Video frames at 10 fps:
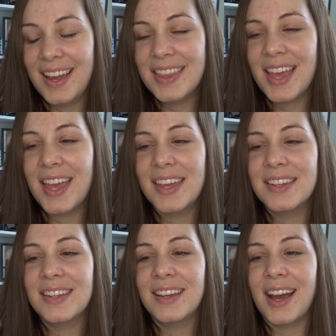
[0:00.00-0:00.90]
And
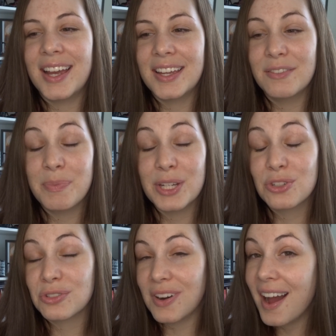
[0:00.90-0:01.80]
then I've been
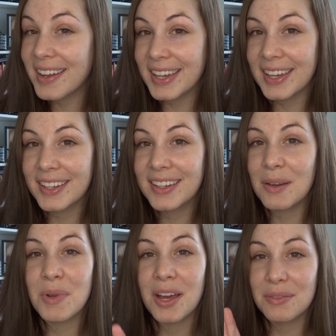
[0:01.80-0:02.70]
trying,
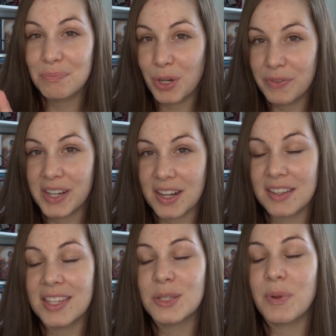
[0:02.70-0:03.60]
I'm not perfect
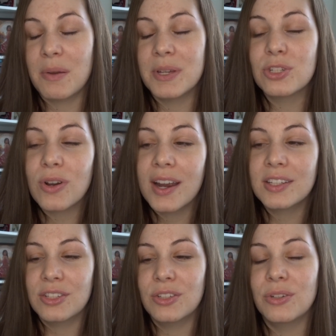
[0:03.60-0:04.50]
at this, but I've been
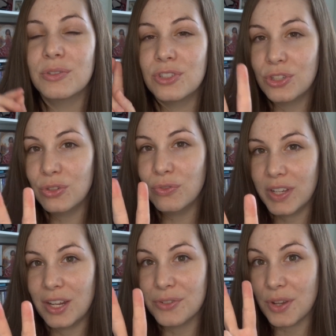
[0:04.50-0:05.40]
trying to do two
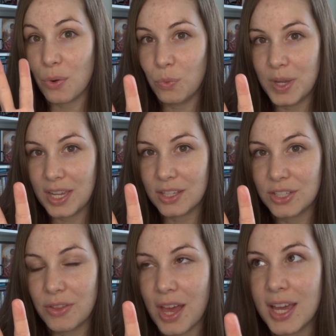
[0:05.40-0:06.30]
videos a week.
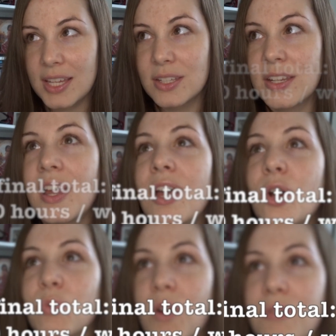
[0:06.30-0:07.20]
So that is
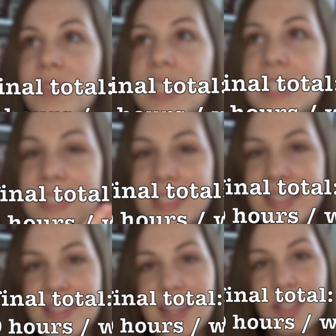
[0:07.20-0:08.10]
roughly
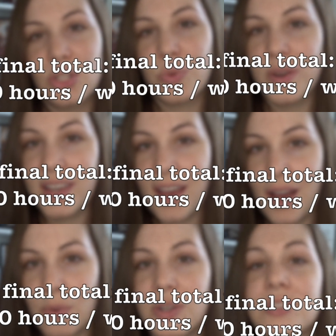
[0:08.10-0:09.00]
sixteen to twenty
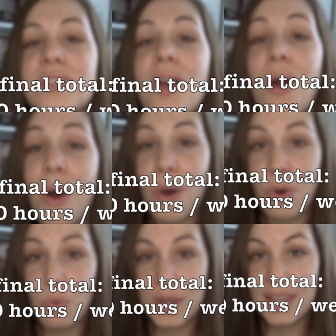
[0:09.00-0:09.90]
hours
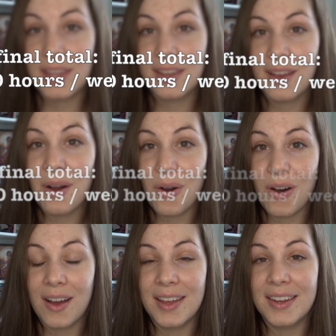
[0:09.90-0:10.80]
a week
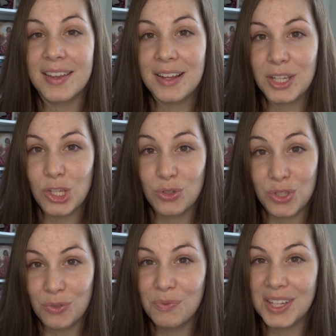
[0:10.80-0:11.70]
on
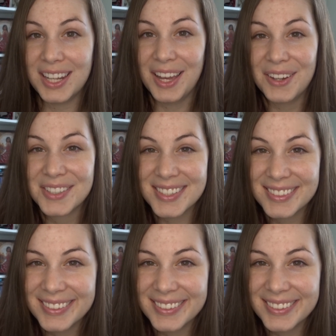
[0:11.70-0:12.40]
YouTube videos.